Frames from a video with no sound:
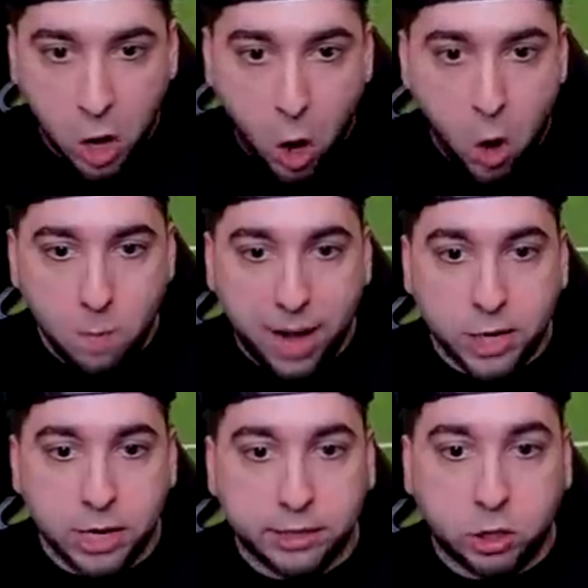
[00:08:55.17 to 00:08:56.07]
Oh, my
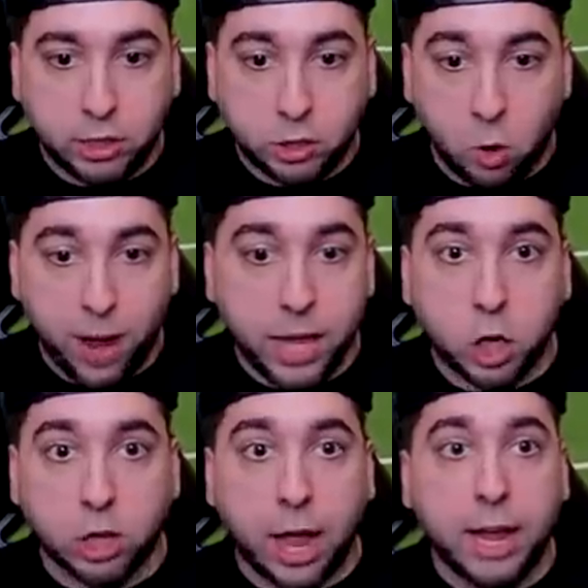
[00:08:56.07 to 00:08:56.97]
goodness. No way he
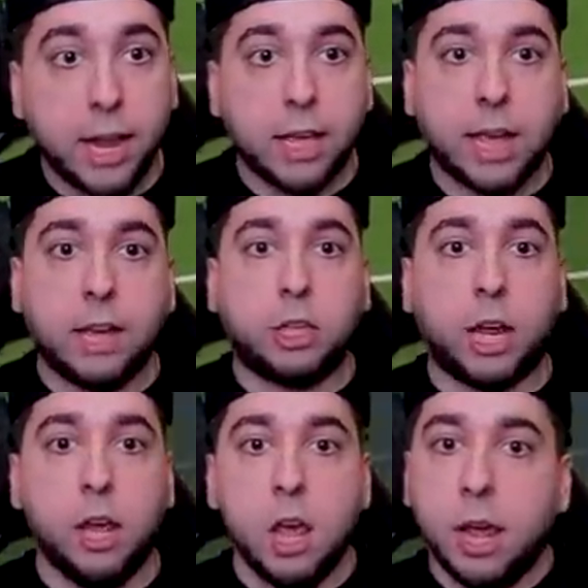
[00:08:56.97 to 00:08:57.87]
caught that. He didn't catch
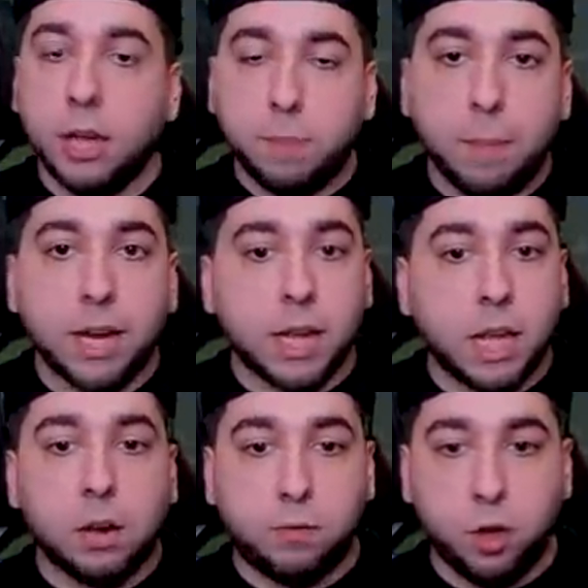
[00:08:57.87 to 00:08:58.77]
it. He's probably going to
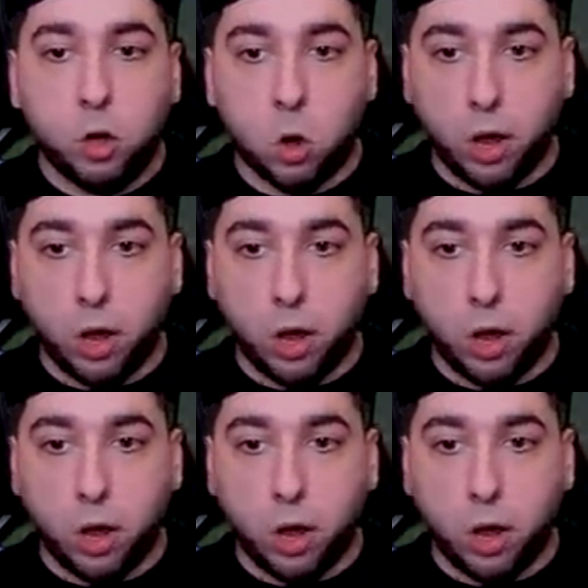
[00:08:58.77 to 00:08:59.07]
kick a field goal